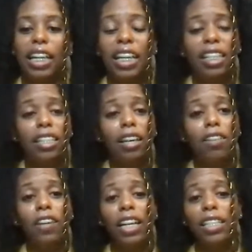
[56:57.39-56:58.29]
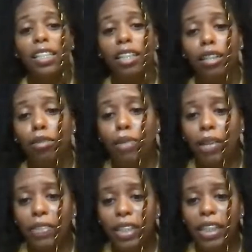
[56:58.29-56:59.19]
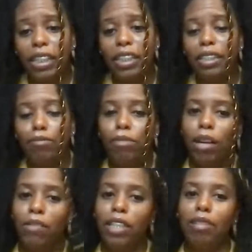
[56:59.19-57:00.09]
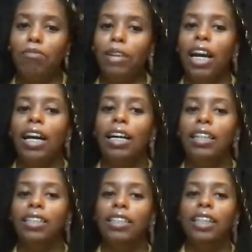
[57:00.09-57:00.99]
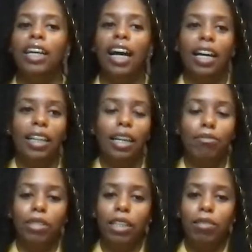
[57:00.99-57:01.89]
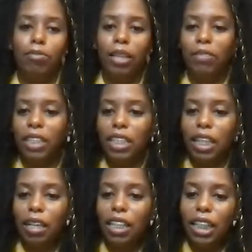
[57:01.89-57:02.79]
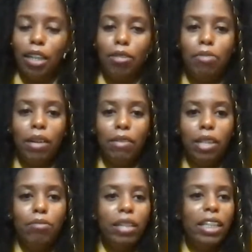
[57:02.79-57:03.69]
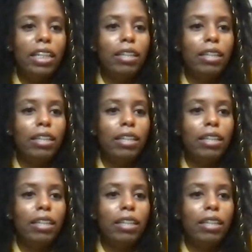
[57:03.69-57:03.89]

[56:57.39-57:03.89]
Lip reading: It's so great to see you, Bevelyn. Bevelyn Brown. I can't believe Bevelyn stopped. Yo, Bevelyn been here